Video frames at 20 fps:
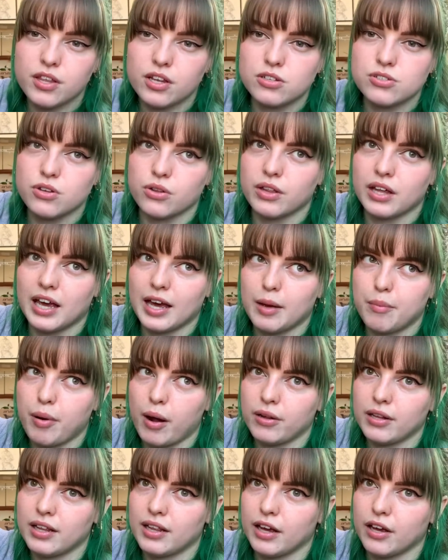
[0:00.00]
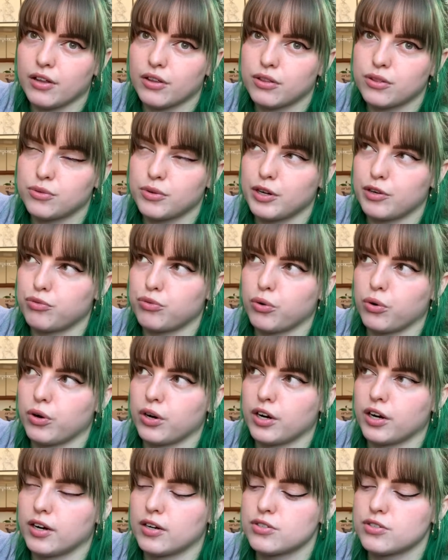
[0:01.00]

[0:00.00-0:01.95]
So they get probably like 3 to 4